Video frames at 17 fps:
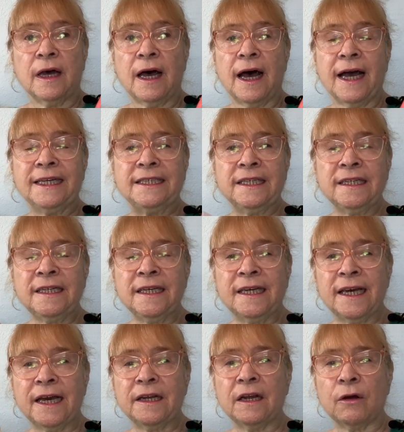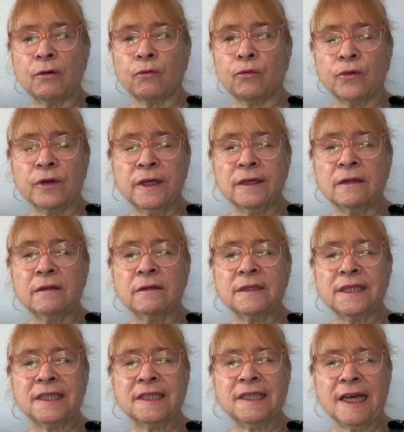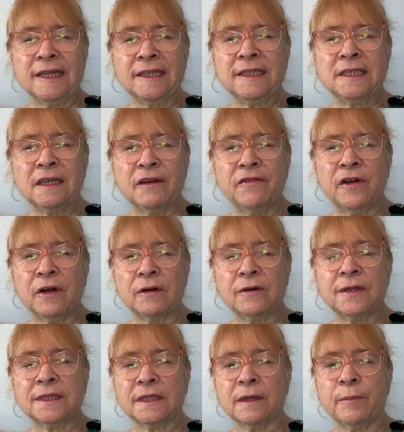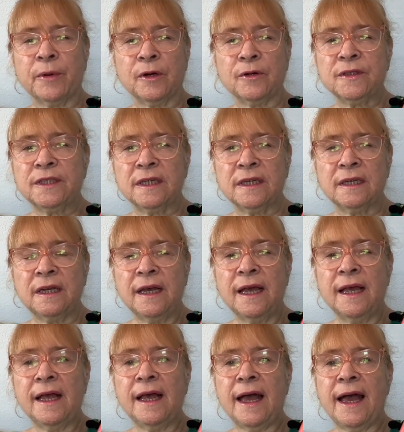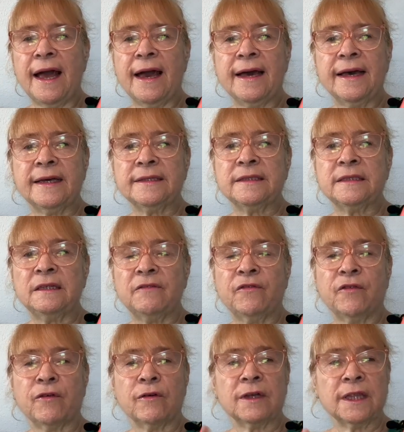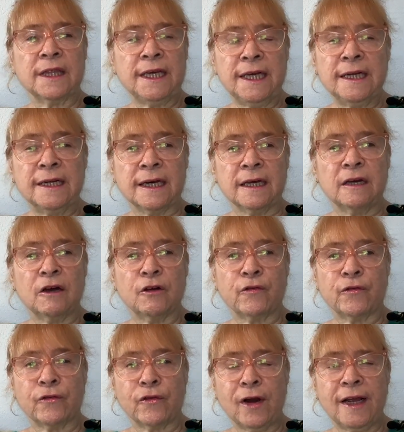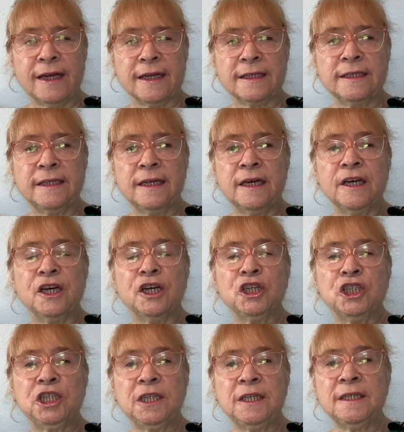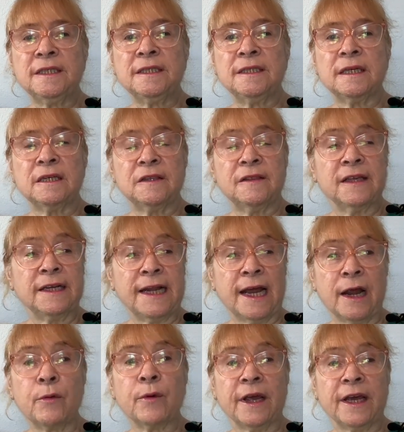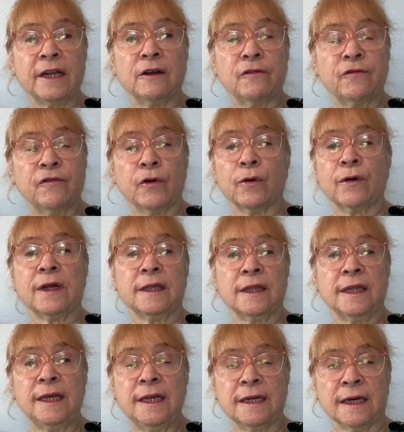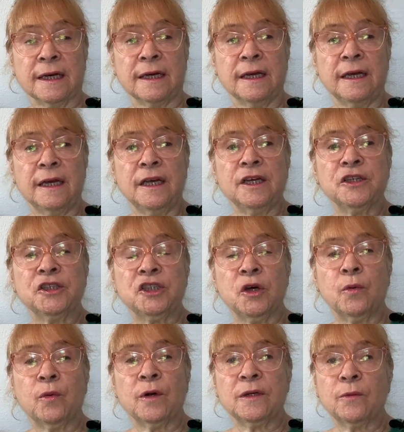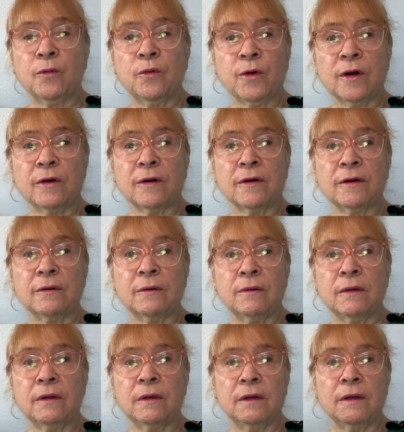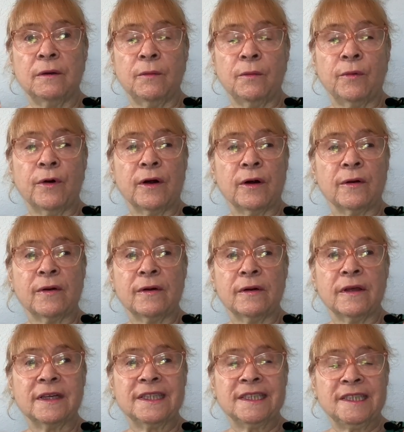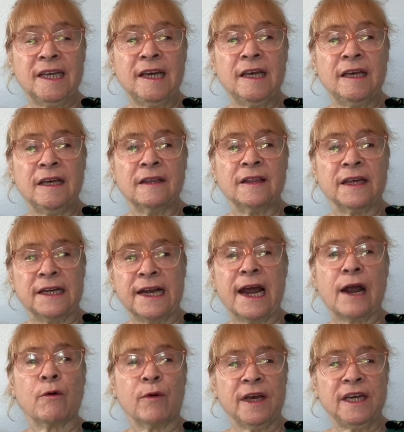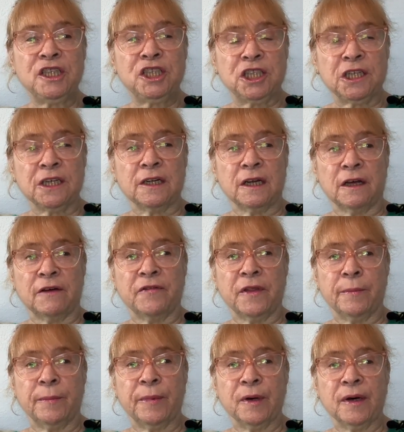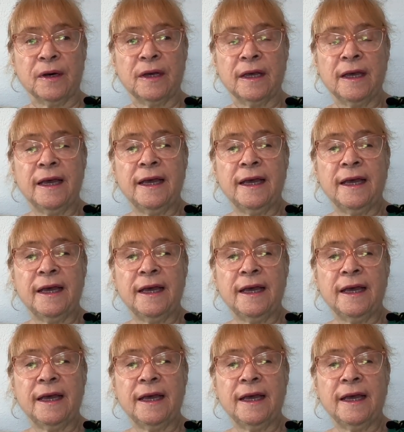I didn't get a real sense of her as a person. And for Alina, her friend, she's the narrator for Alina. So we're seeing the narration of the book